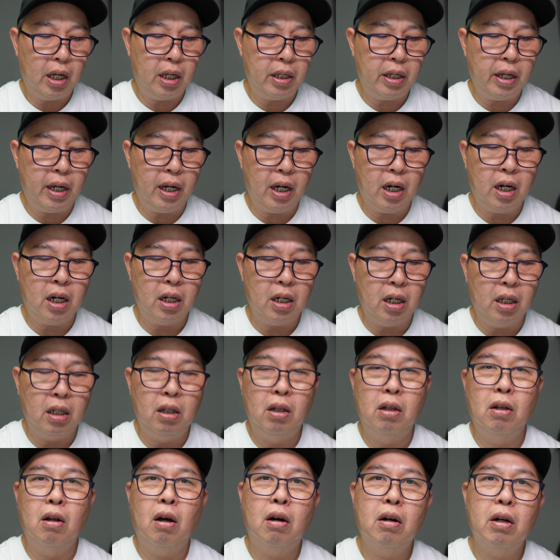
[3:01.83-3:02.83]
there are a
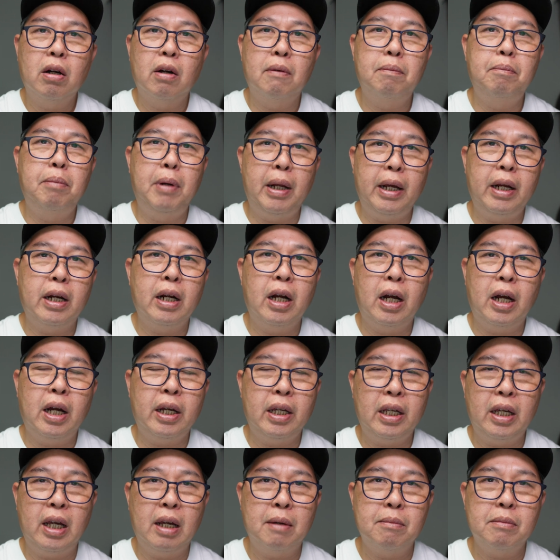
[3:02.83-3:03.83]
lot of planar
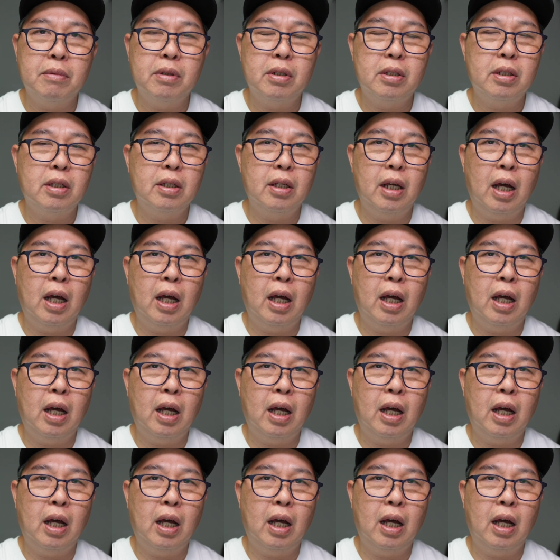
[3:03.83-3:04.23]
IEMs